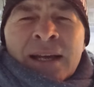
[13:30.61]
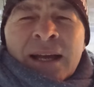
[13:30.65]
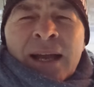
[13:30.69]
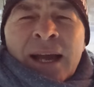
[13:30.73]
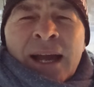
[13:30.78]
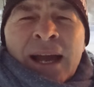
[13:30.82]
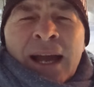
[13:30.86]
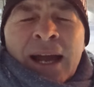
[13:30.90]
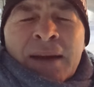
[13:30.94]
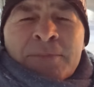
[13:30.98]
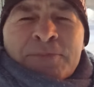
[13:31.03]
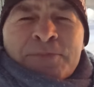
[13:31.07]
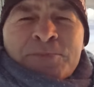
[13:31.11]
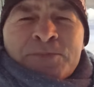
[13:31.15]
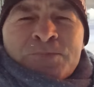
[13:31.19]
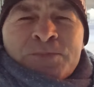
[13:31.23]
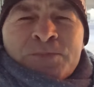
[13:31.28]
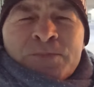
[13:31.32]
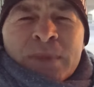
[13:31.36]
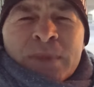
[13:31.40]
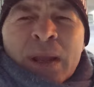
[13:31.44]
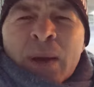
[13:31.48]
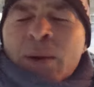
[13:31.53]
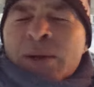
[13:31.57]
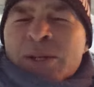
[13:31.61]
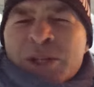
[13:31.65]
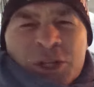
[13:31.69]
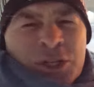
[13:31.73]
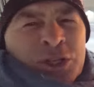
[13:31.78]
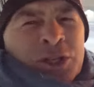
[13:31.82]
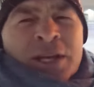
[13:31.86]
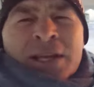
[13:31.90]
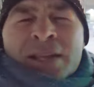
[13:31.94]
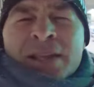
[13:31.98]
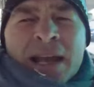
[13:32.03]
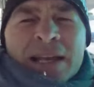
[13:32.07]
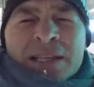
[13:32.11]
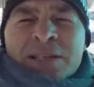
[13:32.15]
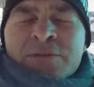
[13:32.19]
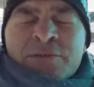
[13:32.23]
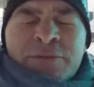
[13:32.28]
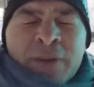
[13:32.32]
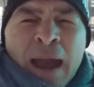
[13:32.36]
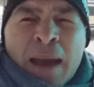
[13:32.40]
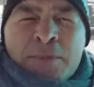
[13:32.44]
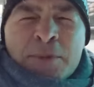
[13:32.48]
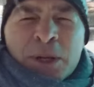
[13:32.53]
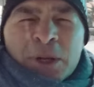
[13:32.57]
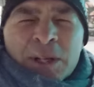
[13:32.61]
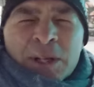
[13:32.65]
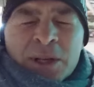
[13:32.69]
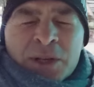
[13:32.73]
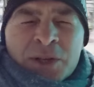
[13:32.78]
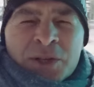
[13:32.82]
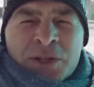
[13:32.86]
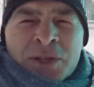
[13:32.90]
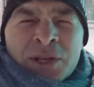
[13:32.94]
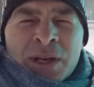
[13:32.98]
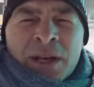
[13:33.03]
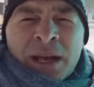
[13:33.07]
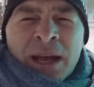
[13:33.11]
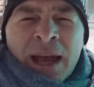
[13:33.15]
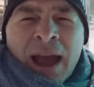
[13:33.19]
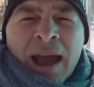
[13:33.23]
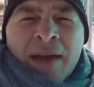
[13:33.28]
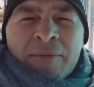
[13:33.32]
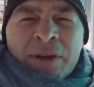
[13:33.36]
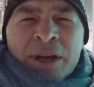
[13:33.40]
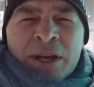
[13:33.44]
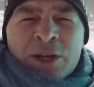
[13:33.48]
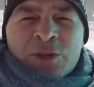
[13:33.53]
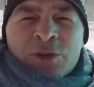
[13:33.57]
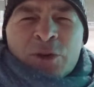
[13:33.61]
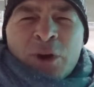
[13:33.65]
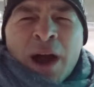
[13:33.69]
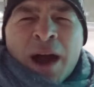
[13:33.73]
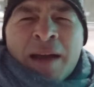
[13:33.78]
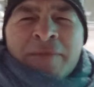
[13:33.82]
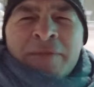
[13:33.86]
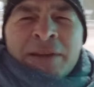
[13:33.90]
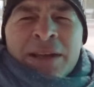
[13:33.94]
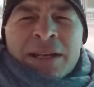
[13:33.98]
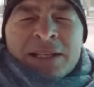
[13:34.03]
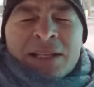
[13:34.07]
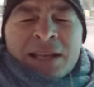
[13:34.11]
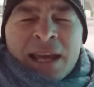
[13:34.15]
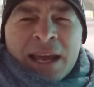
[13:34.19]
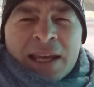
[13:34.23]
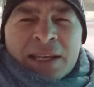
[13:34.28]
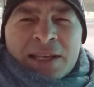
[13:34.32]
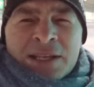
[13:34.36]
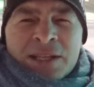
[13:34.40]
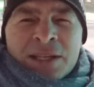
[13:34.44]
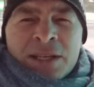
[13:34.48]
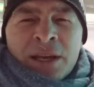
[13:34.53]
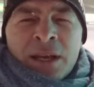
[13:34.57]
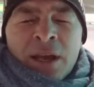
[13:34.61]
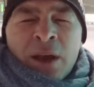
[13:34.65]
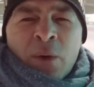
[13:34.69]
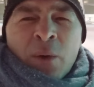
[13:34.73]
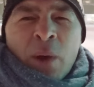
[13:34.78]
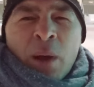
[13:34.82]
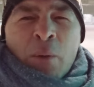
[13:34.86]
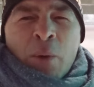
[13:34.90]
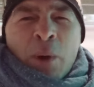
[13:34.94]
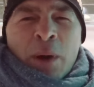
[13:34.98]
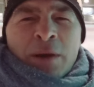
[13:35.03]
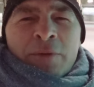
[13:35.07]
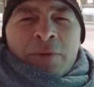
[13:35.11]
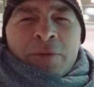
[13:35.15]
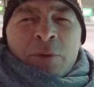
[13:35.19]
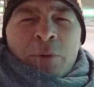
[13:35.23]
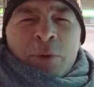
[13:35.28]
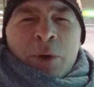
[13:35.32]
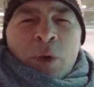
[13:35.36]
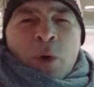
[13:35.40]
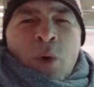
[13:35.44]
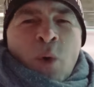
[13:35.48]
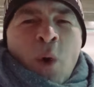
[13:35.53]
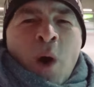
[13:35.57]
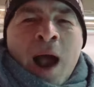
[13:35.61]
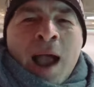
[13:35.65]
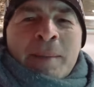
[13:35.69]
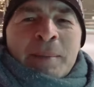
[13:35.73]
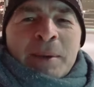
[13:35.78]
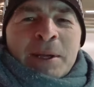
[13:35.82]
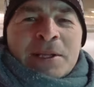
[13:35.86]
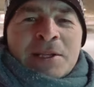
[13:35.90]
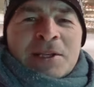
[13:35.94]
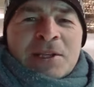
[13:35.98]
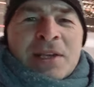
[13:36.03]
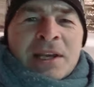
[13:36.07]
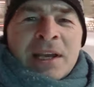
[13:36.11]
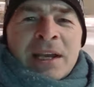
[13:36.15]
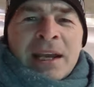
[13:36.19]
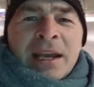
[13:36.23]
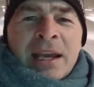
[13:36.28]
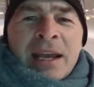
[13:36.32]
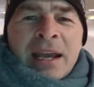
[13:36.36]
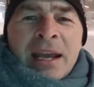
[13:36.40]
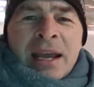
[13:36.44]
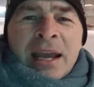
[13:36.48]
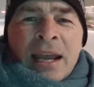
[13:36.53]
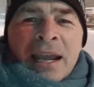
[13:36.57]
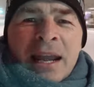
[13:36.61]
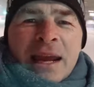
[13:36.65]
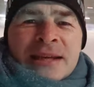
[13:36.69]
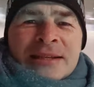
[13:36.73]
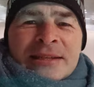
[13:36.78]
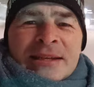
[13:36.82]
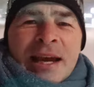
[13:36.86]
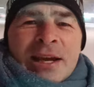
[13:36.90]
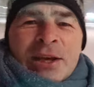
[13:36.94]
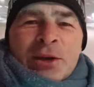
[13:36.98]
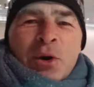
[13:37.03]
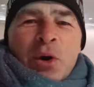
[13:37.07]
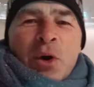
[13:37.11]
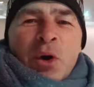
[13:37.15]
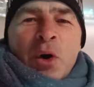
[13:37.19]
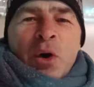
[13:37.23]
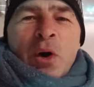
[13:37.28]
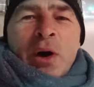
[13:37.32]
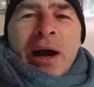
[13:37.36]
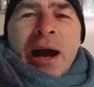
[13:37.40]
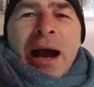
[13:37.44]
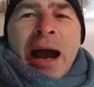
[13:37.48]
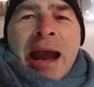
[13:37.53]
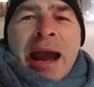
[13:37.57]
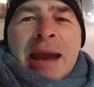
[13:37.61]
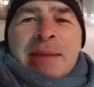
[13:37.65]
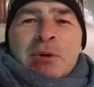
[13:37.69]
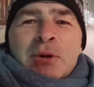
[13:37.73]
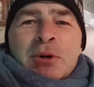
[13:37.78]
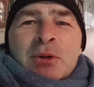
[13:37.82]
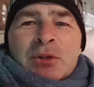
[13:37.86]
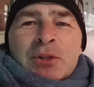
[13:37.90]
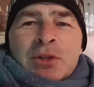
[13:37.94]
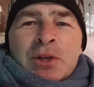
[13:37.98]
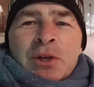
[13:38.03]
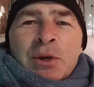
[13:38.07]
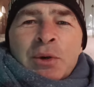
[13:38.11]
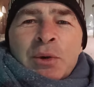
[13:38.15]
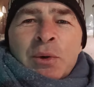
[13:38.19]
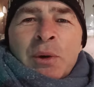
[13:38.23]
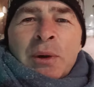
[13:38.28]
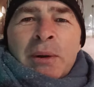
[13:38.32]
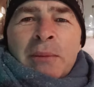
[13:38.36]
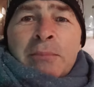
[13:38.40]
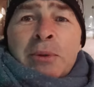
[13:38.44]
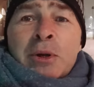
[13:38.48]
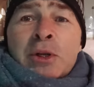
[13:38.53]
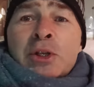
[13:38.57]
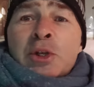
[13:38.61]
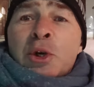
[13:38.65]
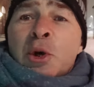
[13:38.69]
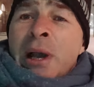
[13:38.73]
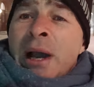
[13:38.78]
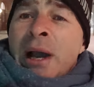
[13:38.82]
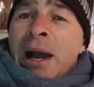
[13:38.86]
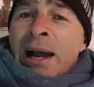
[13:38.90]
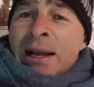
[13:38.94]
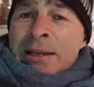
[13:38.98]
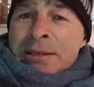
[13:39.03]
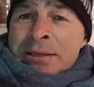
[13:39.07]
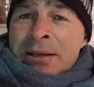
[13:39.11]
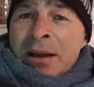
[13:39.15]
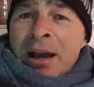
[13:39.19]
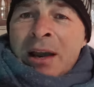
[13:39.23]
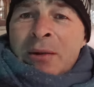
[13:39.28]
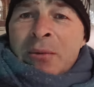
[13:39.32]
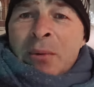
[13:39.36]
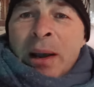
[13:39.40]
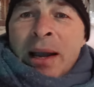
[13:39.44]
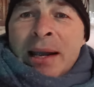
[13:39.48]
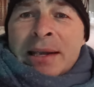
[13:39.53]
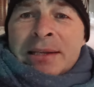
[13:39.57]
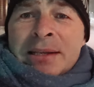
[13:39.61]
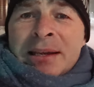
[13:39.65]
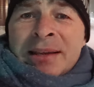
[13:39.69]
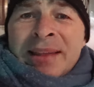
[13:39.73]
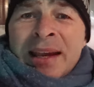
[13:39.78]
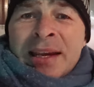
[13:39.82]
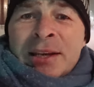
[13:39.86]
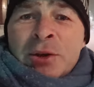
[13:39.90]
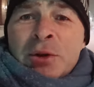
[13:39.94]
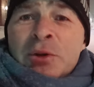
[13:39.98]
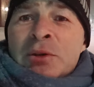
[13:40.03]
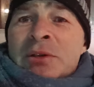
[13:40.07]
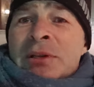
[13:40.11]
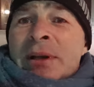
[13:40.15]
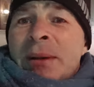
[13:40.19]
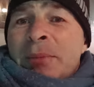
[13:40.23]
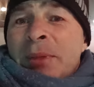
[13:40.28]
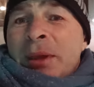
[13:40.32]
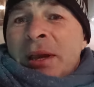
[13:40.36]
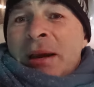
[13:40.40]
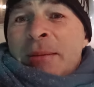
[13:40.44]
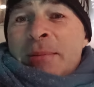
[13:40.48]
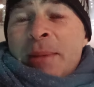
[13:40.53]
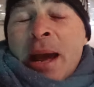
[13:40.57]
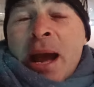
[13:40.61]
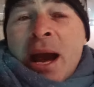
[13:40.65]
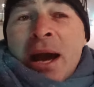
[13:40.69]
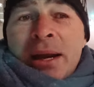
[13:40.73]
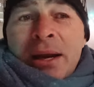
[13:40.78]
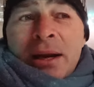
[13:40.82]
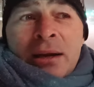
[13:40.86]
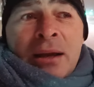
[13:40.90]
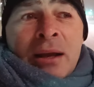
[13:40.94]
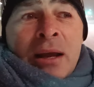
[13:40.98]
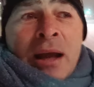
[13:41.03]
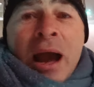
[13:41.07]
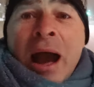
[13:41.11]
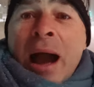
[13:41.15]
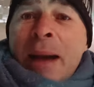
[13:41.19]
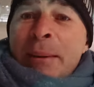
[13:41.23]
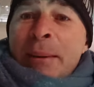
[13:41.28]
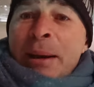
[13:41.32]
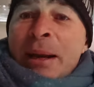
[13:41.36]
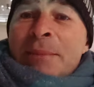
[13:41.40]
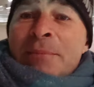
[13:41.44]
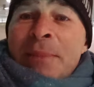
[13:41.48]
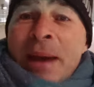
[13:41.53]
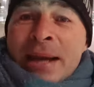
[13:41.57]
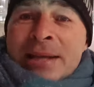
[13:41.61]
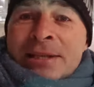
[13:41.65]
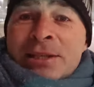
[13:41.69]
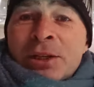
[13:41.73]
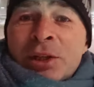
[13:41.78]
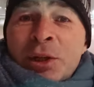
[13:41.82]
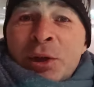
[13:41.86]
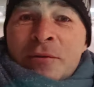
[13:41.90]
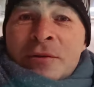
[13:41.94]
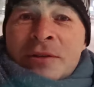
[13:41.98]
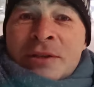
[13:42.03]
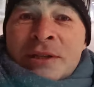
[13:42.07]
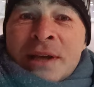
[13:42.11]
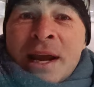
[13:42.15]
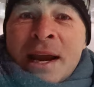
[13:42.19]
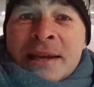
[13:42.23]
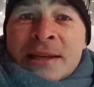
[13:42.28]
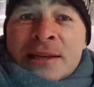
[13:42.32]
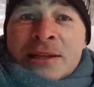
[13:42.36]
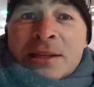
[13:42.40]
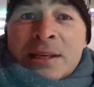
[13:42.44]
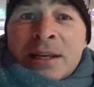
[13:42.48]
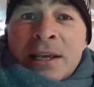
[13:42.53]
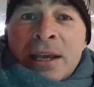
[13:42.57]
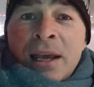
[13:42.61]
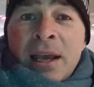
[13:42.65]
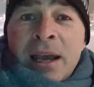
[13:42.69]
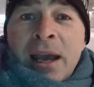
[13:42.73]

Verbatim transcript: Um, now, I just think that's fabulous. Having a driving test where one of the requirements is that you're able to put your car sideways and then do something about it. I mean, it makes a lot of sense.